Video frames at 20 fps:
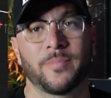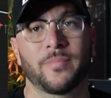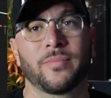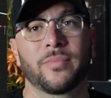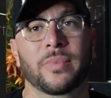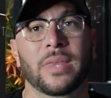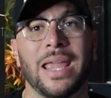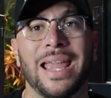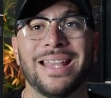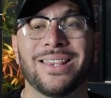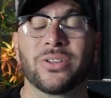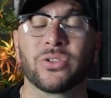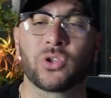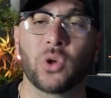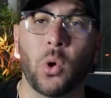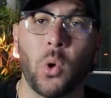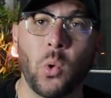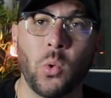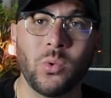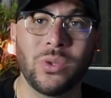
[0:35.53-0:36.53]
And there's
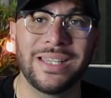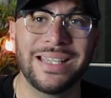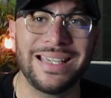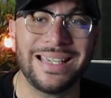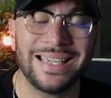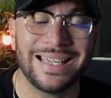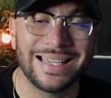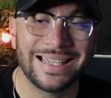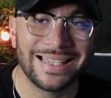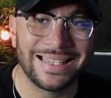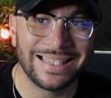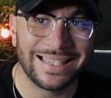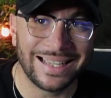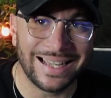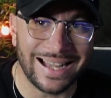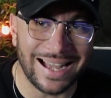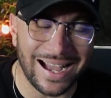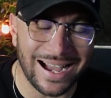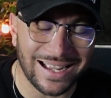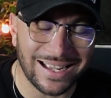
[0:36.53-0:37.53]
only
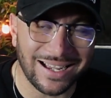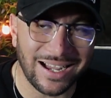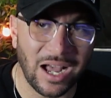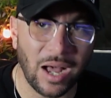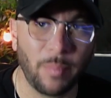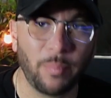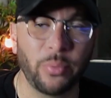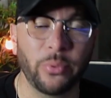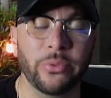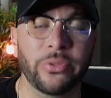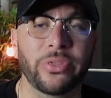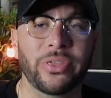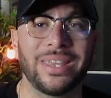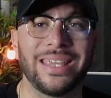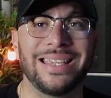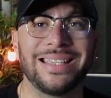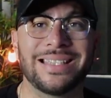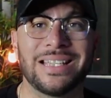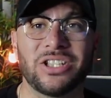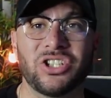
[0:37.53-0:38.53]
a couple
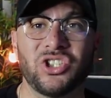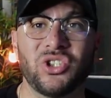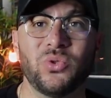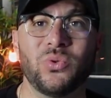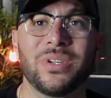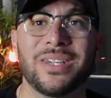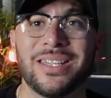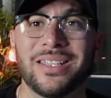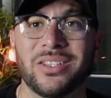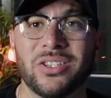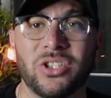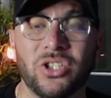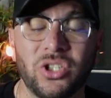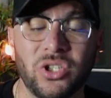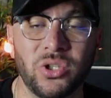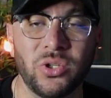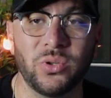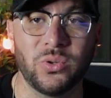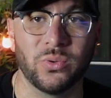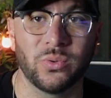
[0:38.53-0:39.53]
things that you can
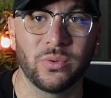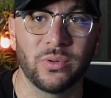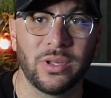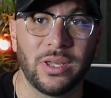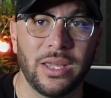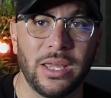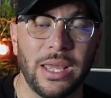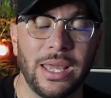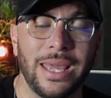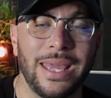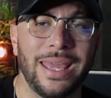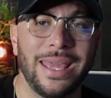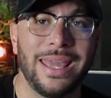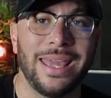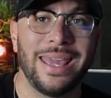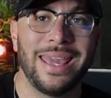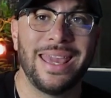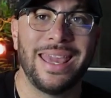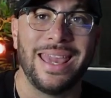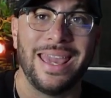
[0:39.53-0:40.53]
do
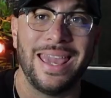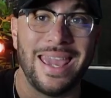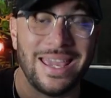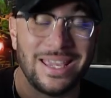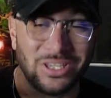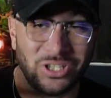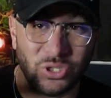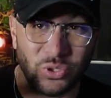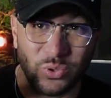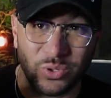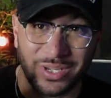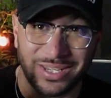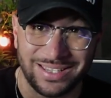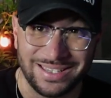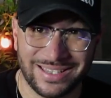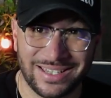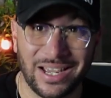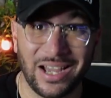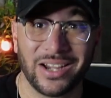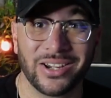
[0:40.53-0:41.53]
is you can
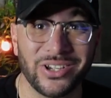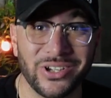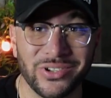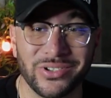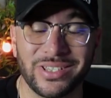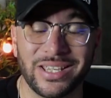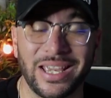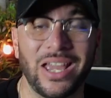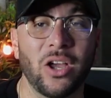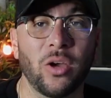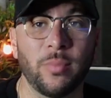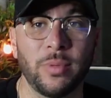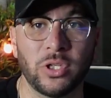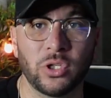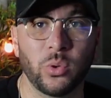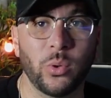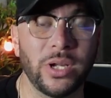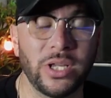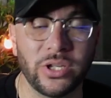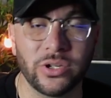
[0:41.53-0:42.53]
tuck your tail
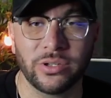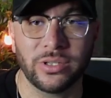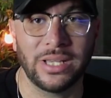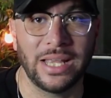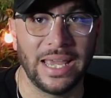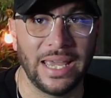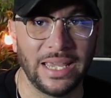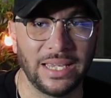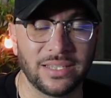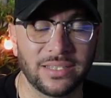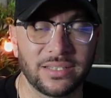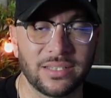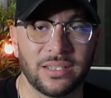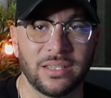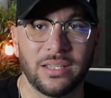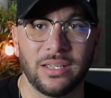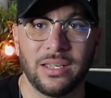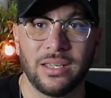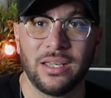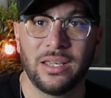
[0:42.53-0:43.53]
between your legs,
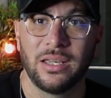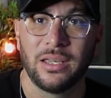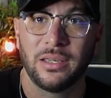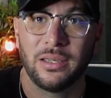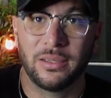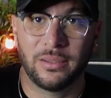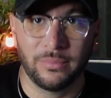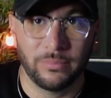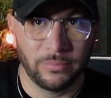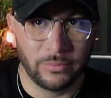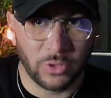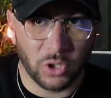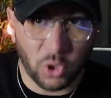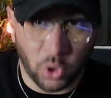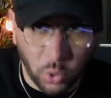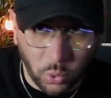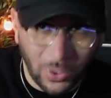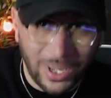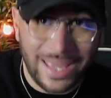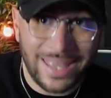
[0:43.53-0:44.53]

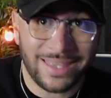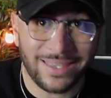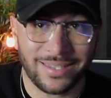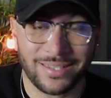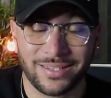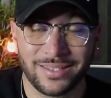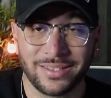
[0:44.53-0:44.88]
quit,